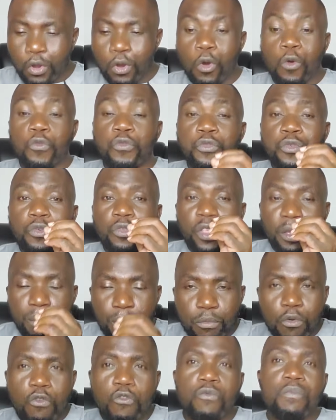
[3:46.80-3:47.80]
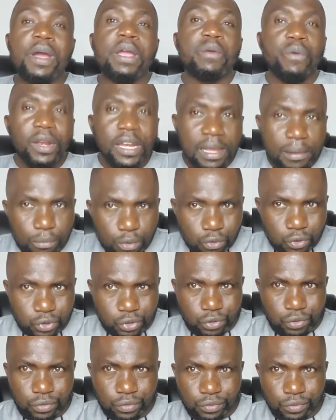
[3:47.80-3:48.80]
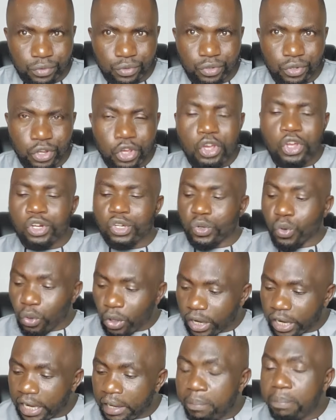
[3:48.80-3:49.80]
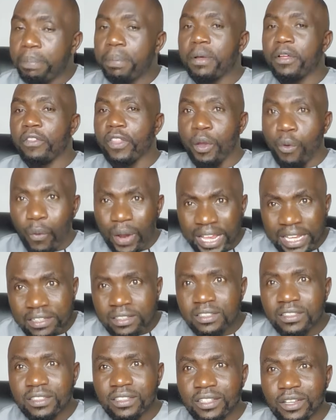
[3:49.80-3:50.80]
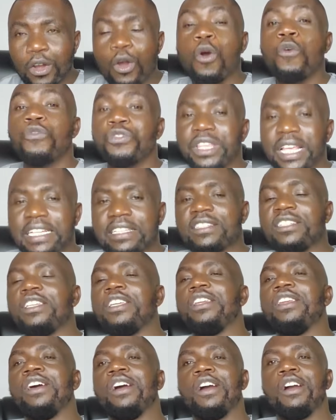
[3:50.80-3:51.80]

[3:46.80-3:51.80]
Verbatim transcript: of the move by William Ruto to clip the wings of Justin